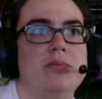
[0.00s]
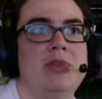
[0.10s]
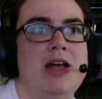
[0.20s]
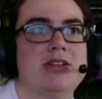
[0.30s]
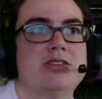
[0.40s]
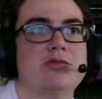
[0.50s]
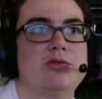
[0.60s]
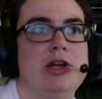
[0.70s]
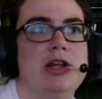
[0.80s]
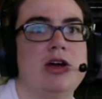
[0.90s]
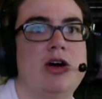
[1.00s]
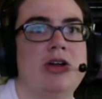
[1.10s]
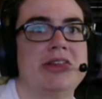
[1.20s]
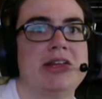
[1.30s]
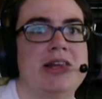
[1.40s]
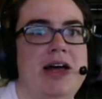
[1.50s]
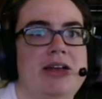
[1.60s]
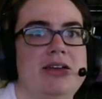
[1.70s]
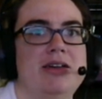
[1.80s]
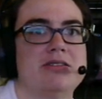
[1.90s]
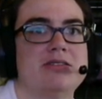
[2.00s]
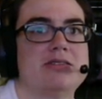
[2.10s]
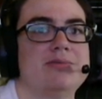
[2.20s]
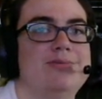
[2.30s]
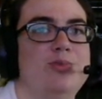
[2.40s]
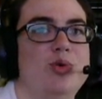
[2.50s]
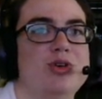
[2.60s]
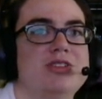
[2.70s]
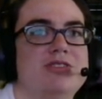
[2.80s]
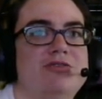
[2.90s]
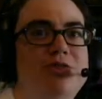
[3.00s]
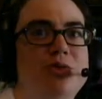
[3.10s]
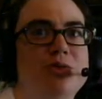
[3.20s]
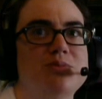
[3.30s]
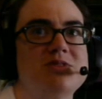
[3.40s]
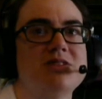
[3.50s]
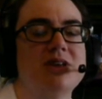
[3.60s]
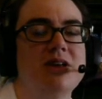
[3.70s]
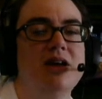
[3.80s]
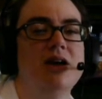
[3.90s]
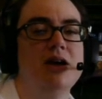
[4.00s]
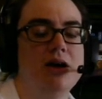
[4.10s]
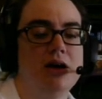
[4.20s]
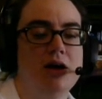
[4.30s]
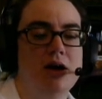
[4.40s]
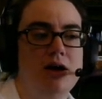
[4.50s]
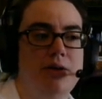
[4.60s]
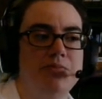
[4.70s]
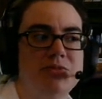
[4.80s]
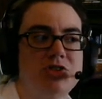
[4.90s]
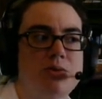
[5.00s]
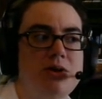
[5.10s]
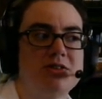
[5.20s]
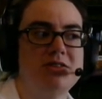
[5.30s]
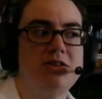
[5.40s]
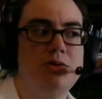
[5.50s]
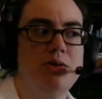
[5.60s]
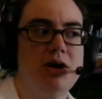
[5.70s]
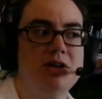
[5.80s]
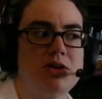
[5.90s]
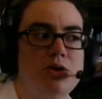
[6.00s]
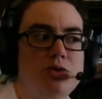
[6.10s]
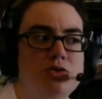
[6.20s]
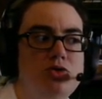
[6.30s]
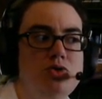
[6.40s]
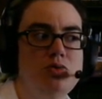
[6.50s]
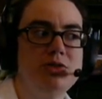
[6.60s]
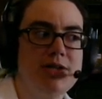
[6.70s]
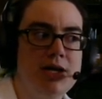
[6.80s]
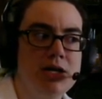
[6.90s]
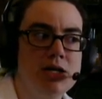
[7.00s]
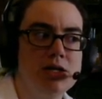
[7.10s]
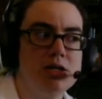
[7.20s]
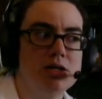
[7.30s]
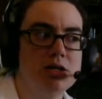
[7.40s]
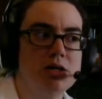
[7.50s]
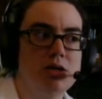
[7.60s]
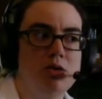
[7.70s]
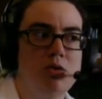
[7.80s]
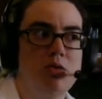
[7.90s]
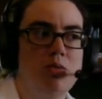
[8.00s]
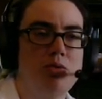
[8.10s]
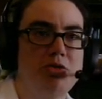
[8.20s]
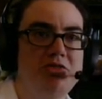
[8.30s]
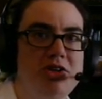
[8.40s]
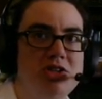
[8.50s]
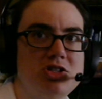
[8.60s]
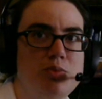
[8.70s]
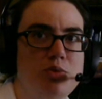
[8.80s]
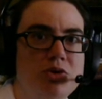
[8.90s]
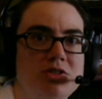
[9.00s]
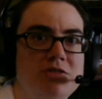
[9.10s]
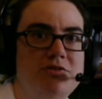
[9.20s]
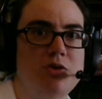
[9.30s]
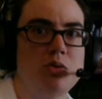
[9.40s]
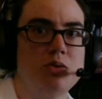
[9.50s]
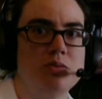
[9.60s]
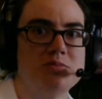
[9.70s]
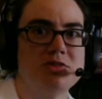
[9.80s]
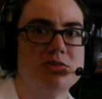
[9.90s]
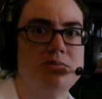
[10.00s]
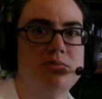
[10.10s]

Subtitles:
That's really all that Latin is. Words and forms. So I'll see you guys on Tuesday when we'll finish up words and forms.